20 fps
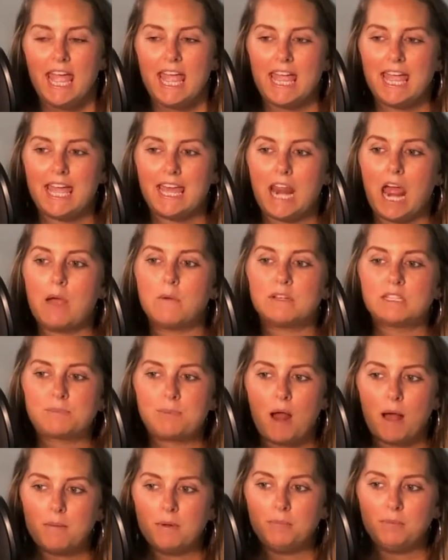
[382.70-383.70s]
and I was
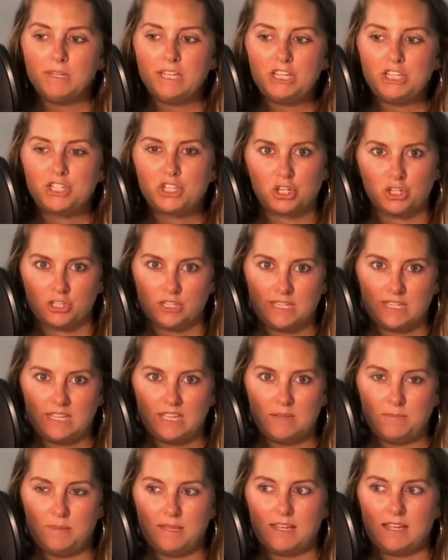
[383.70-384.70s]
probably
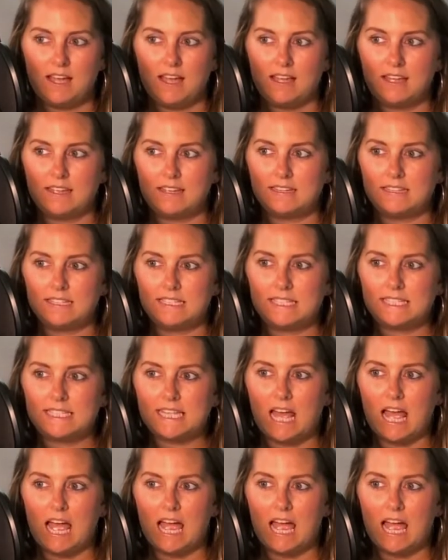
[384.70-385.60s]
dirty because